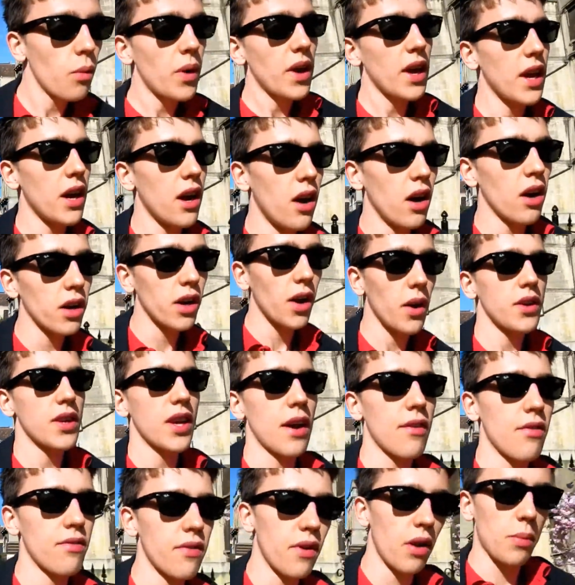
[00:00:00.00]
we are going to
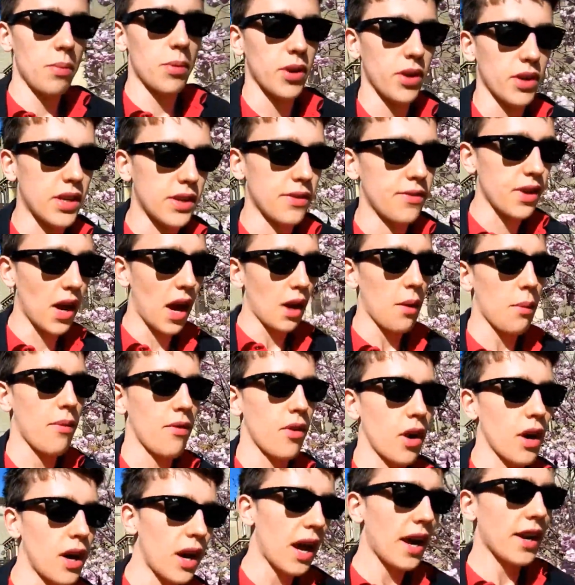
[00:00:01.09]
have a very productive day. We've
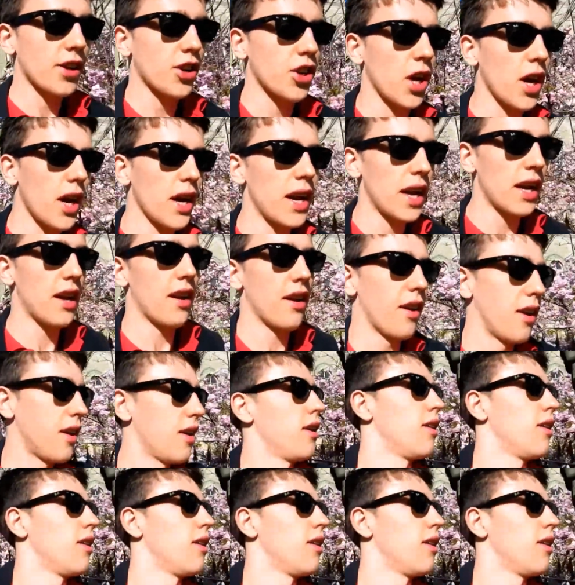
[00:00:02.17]
got a lecture in